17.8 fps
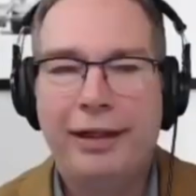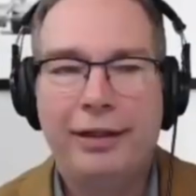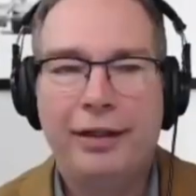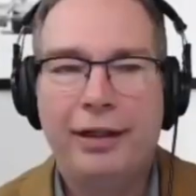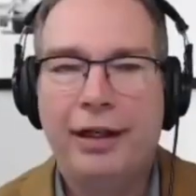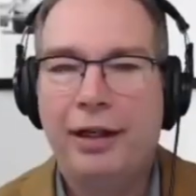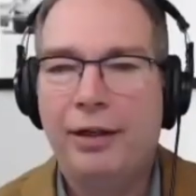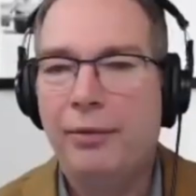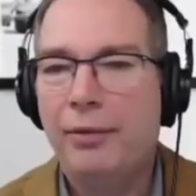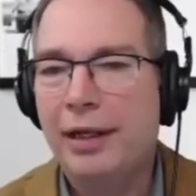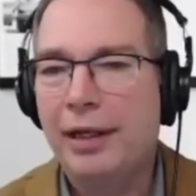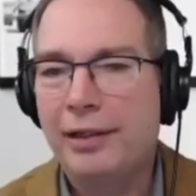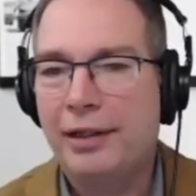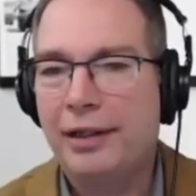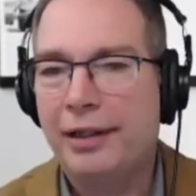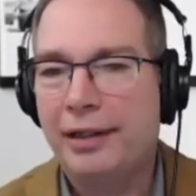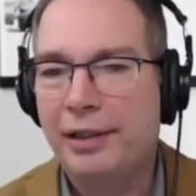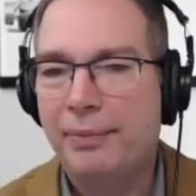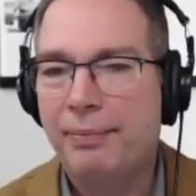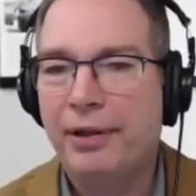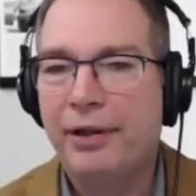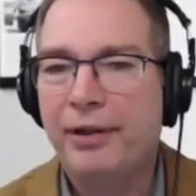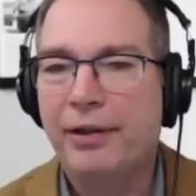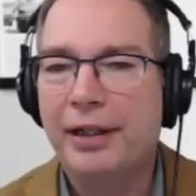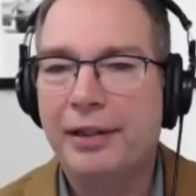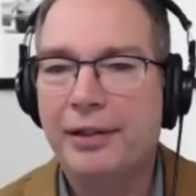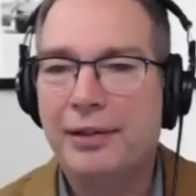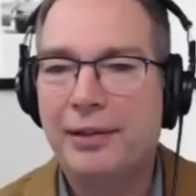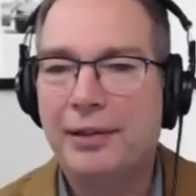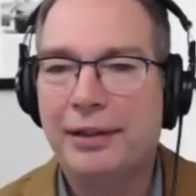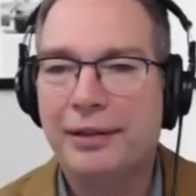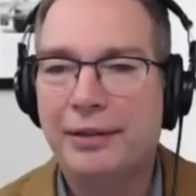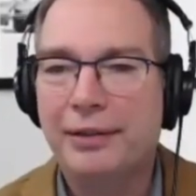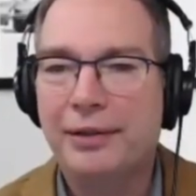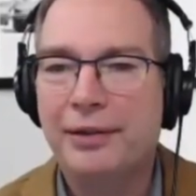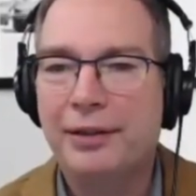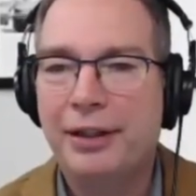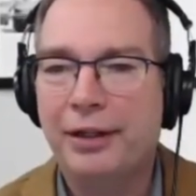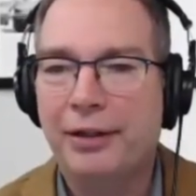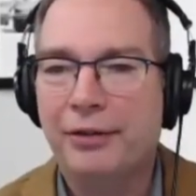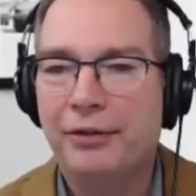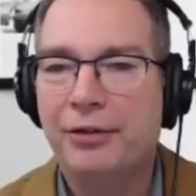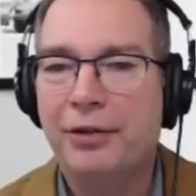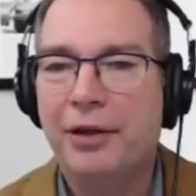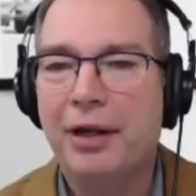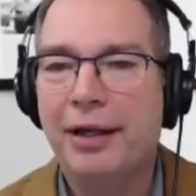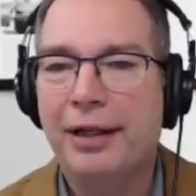had ayahuasca experiences, you know,